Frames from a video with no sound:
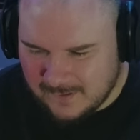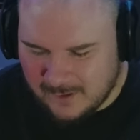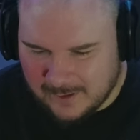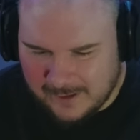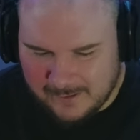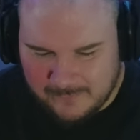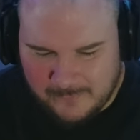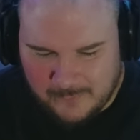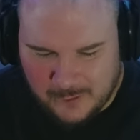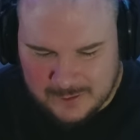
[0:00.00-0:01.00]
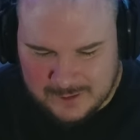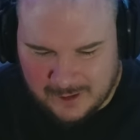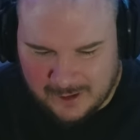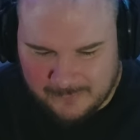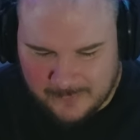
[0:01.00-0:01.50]
Okay, first
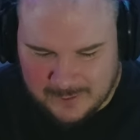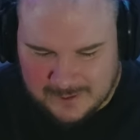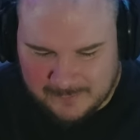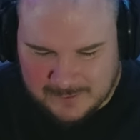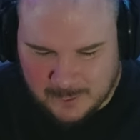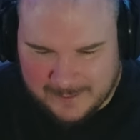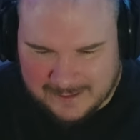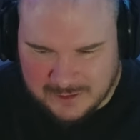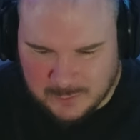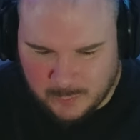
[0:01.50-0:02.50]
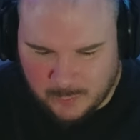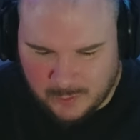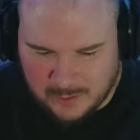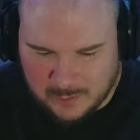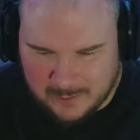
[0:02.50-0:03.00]
off, let's go back just
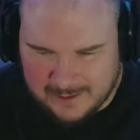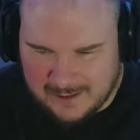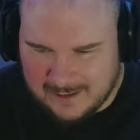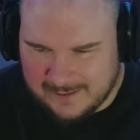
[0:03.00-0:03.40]
real quick.